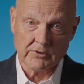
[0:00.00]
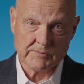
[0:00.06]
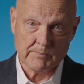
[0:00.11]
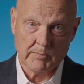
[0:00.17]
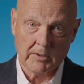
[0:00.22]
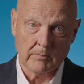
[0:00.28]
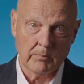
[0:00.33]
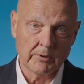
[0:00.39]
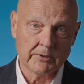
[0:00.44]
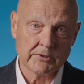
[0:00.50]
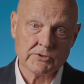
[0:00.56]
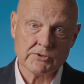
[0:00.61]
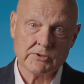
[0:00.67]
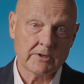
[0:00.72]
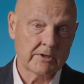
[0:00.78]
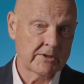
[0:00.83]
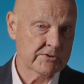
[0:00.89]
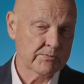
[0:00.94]
is
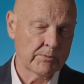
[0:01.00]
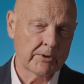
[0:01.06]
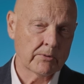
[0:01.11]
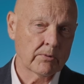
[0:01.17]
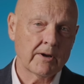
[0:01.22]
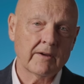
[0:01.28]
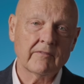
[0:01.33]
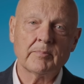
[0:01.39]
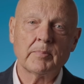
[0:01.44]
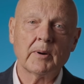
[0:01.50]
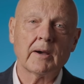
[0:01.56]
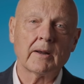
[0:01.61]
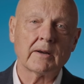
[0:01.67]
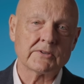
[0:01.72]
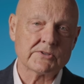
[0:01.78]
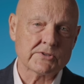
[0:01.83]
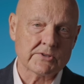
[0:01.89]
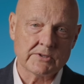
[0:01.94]
published and as we craft
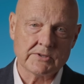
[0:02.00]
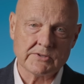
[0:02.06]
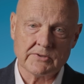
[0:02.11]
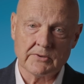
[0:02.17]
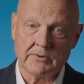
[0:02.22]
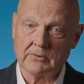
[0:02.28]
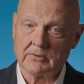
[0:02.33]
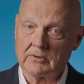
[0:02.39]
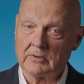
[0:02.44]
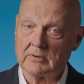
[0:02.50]
policies that are